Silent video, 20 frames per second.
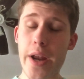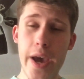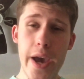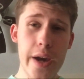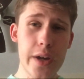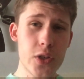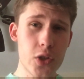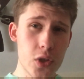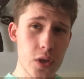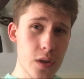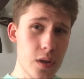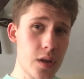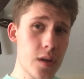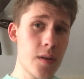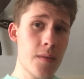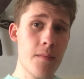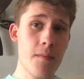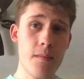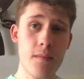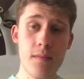
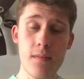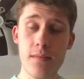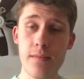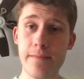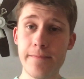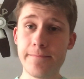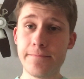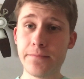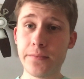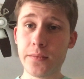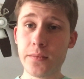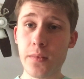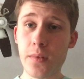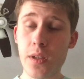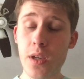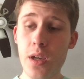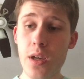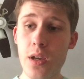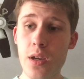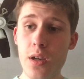action.
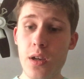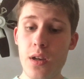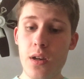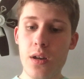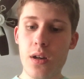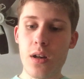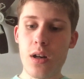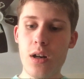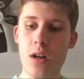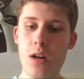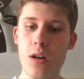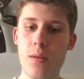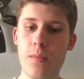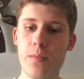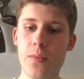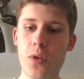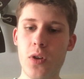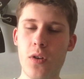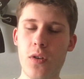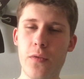
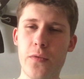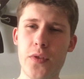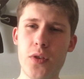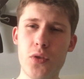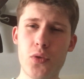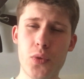There are a few